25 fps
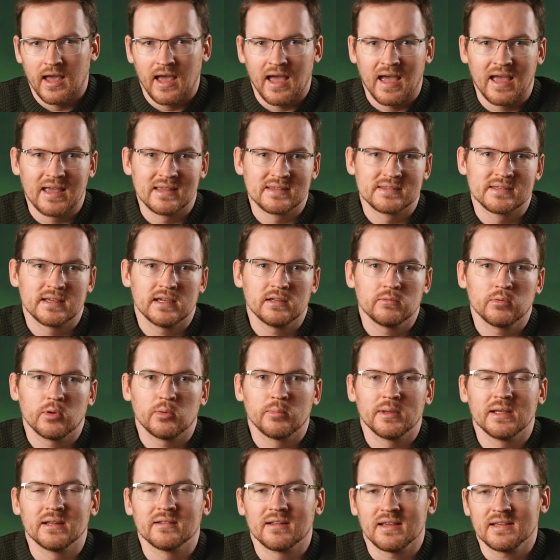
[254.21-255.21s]
as it will
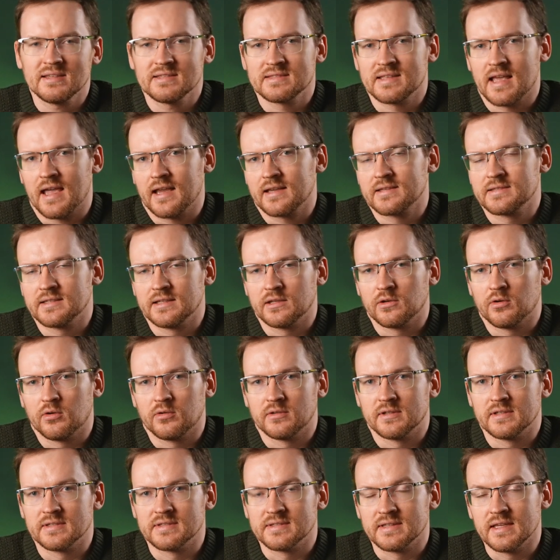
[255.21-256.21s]
be less taxing
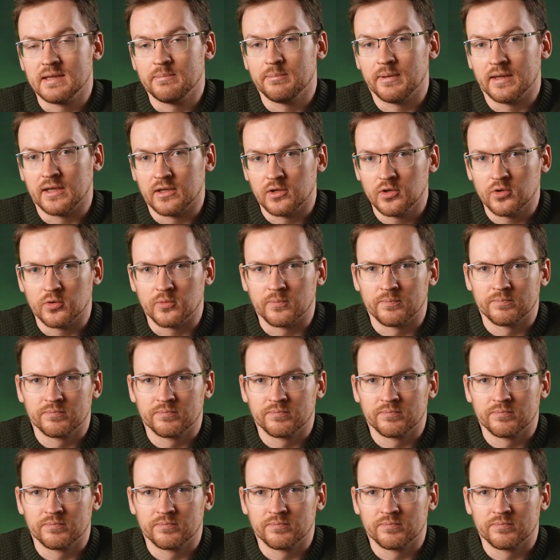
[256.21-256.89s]
on the CPU.